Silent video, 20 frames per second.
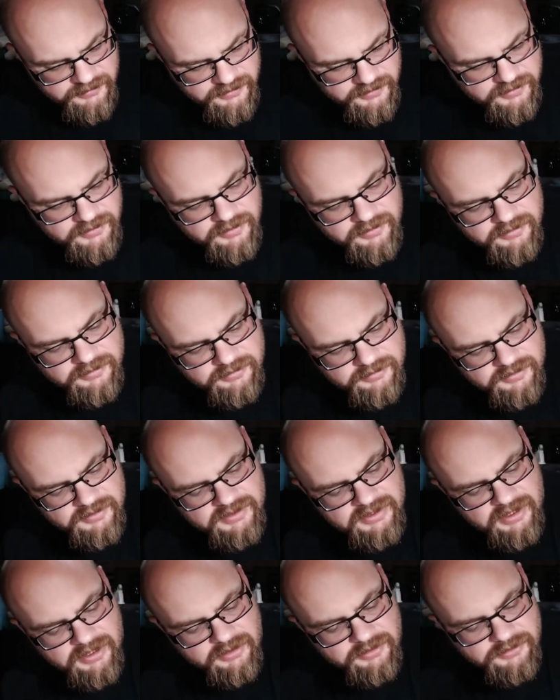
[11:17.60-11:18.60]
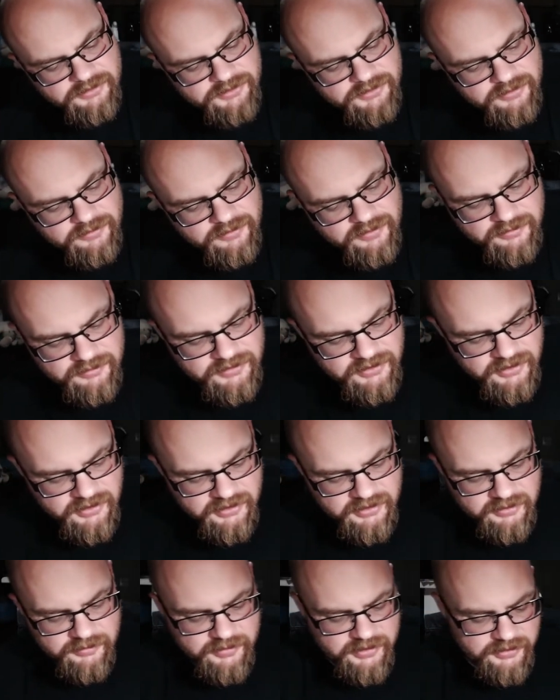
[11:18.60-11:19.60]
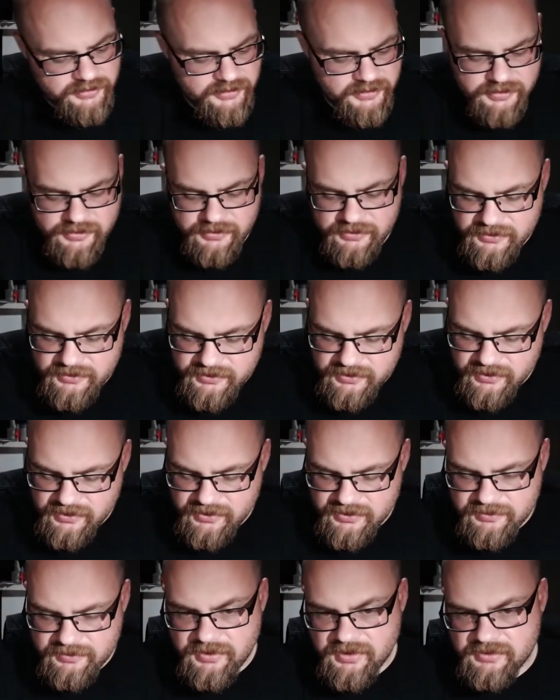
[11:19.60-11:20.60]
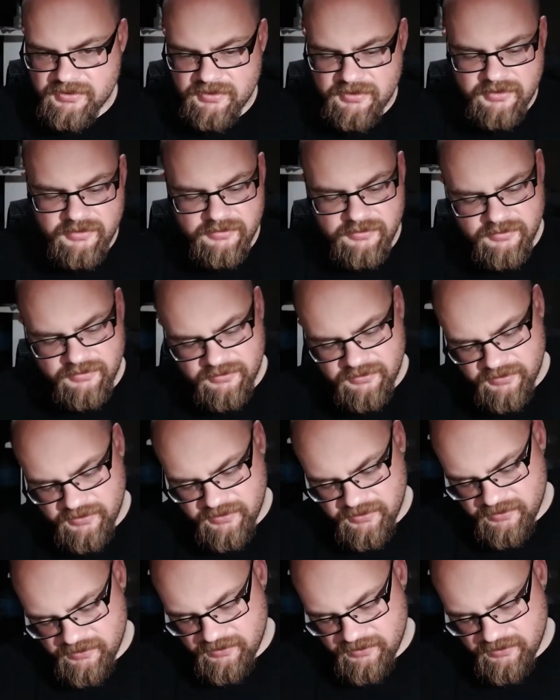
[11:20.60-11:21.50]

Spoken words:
I'm not entirely sure what I'm talking about here. Let's get this back together real quick.